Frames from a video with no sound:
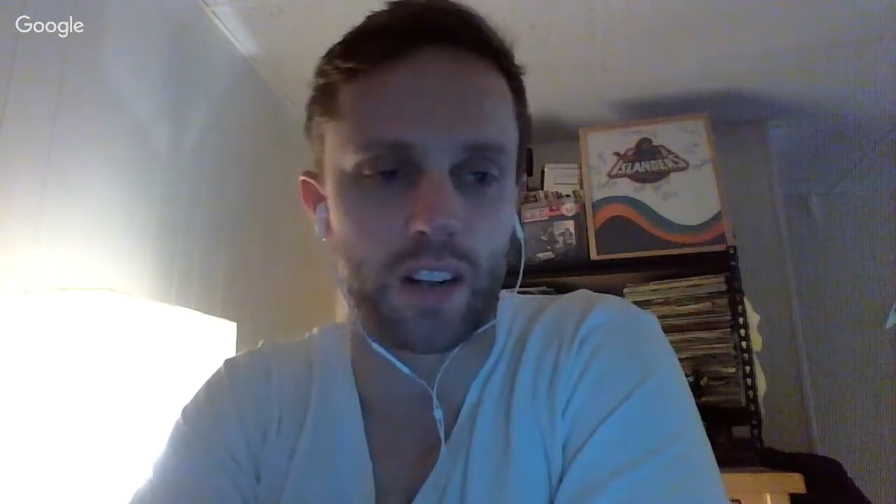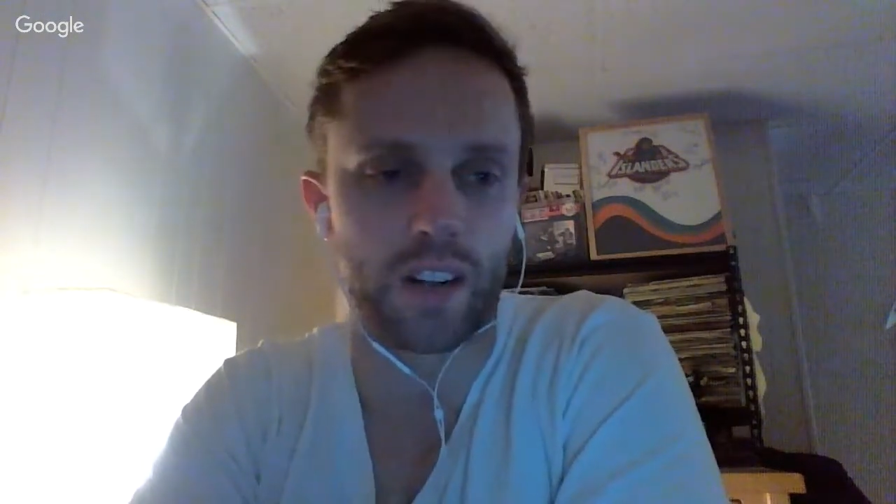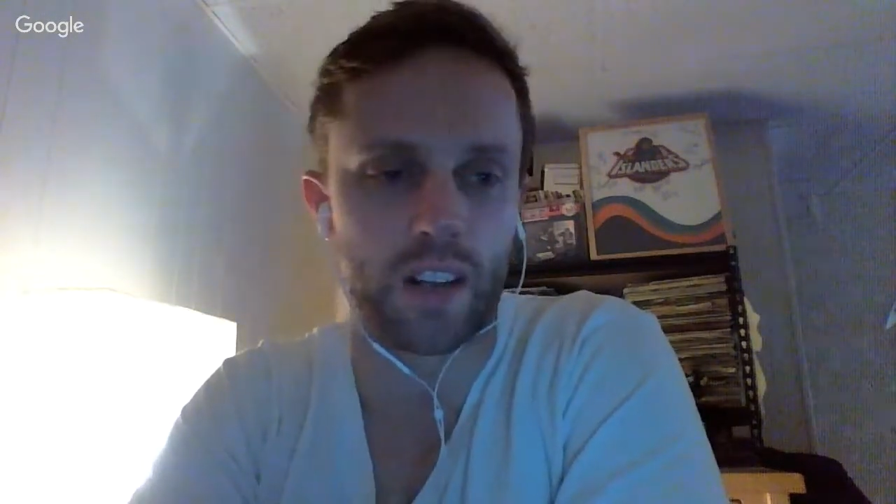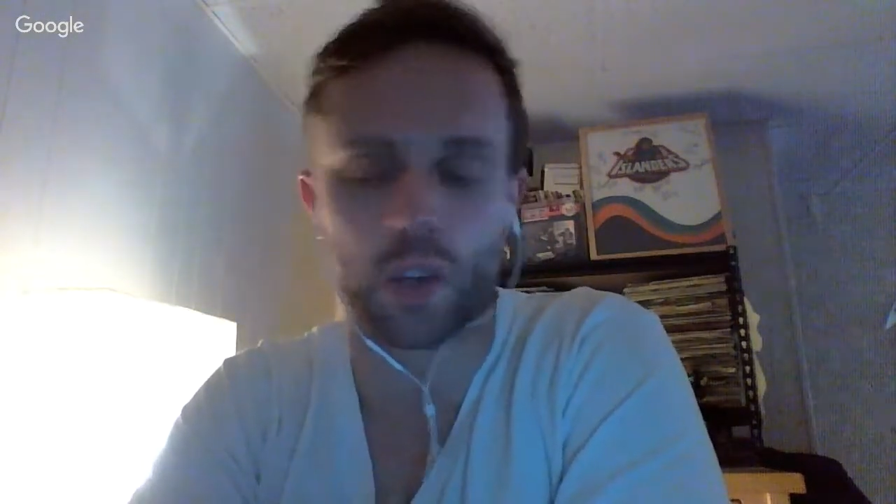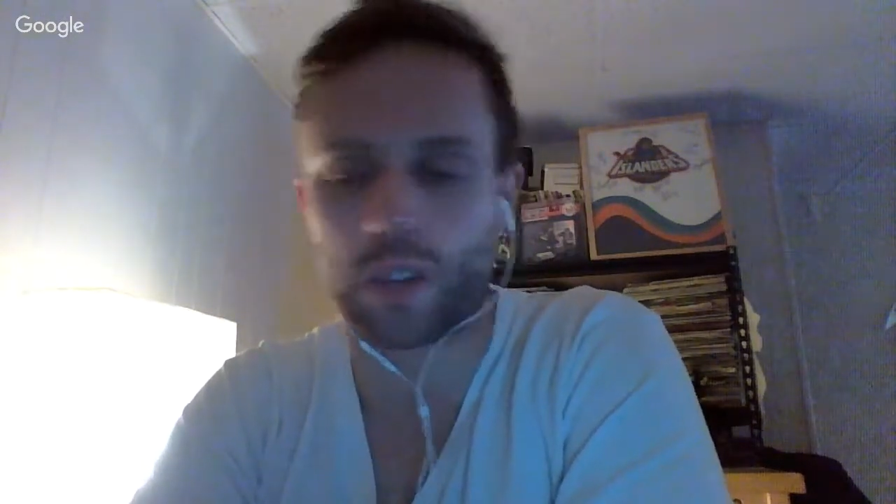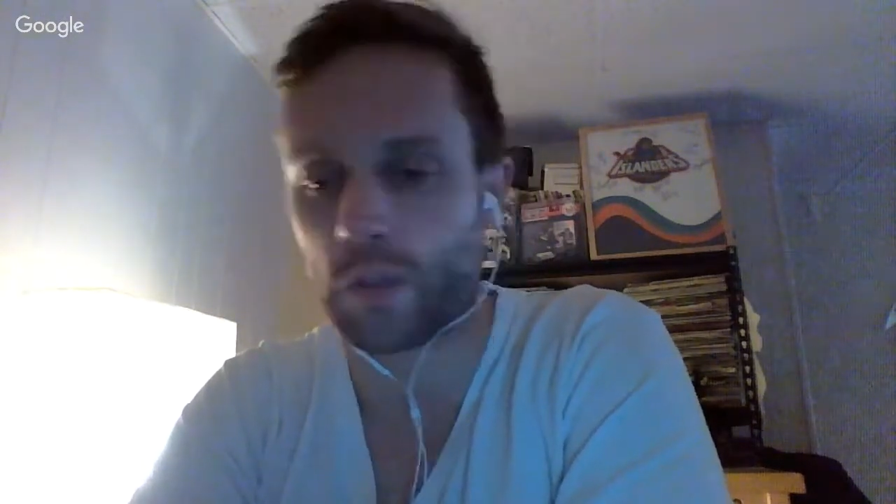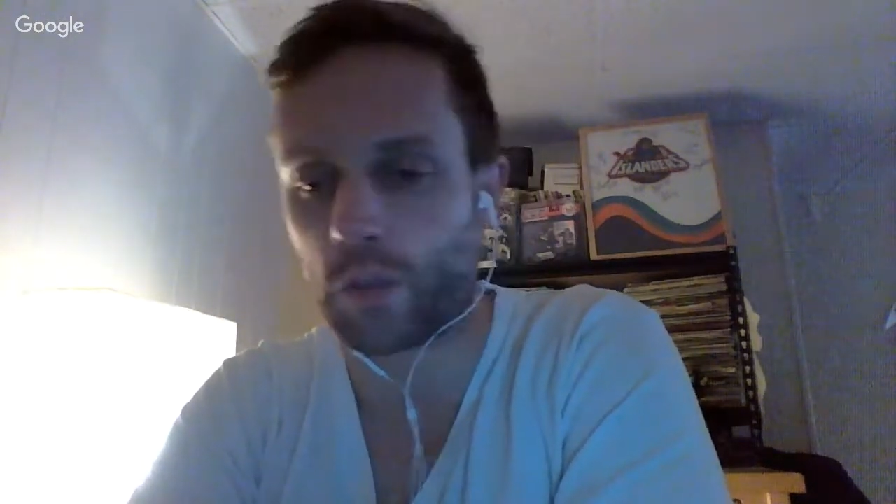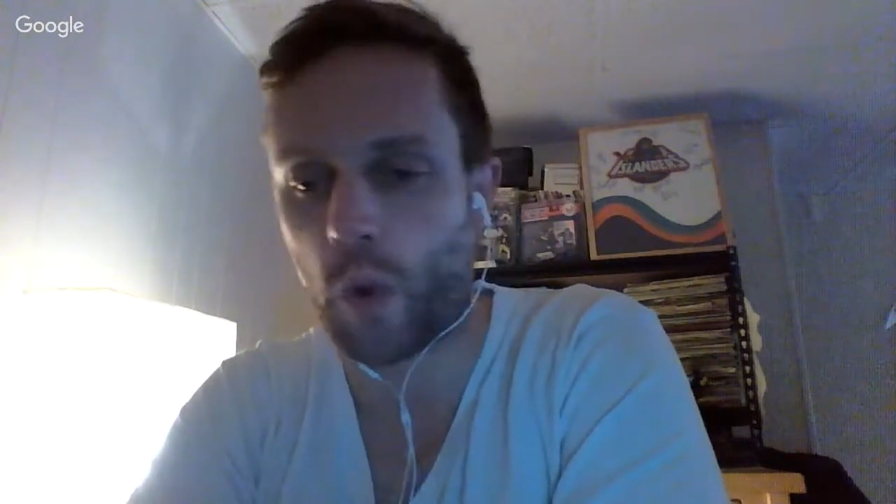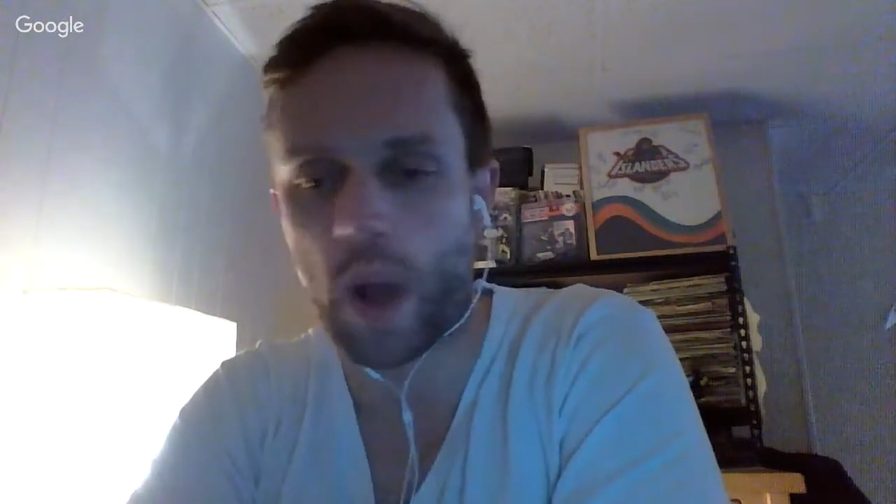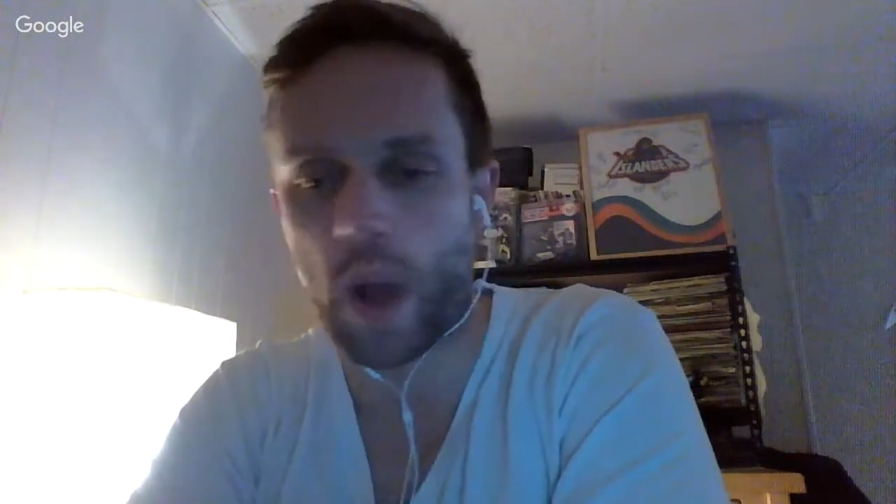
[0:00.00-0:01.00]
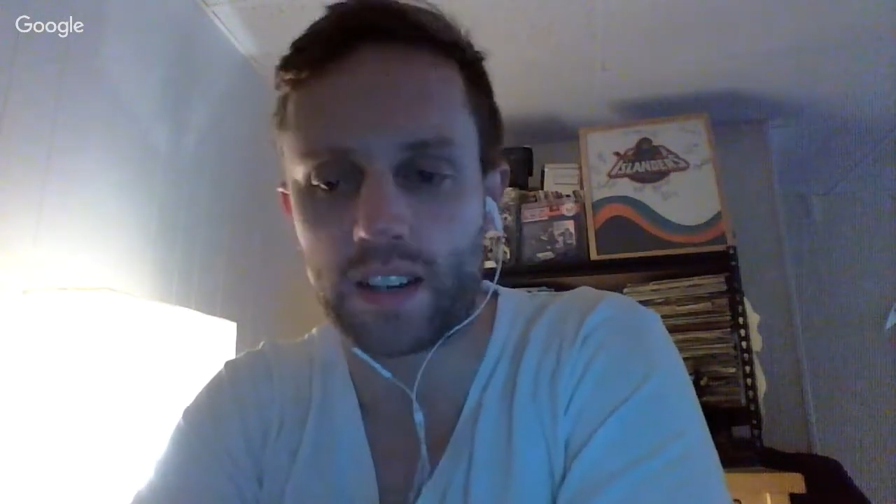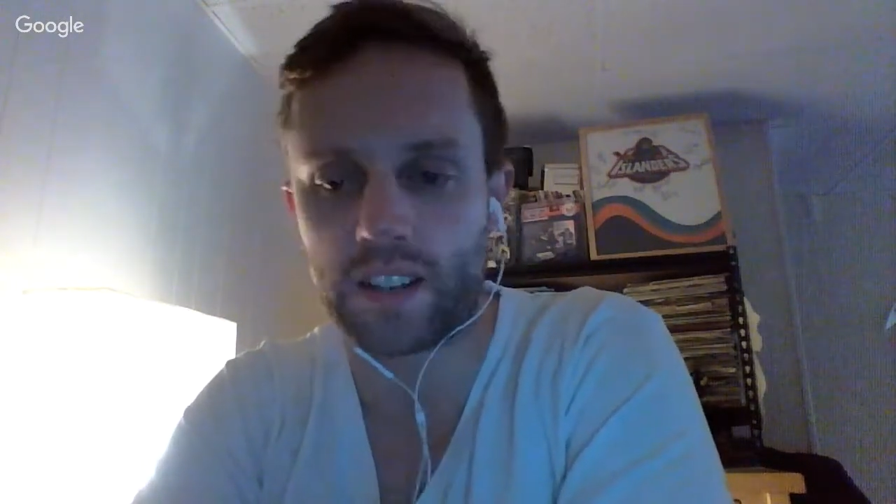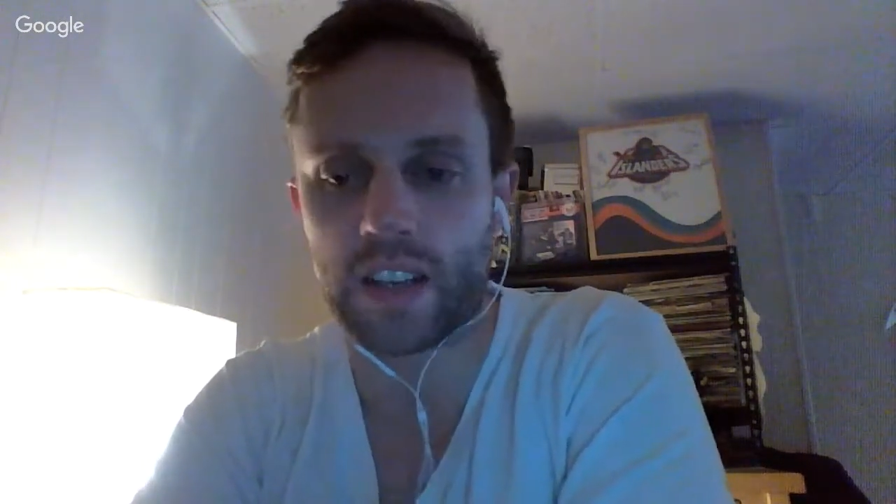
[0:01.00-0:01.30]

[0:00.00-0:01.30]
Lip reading: And look, they've quieted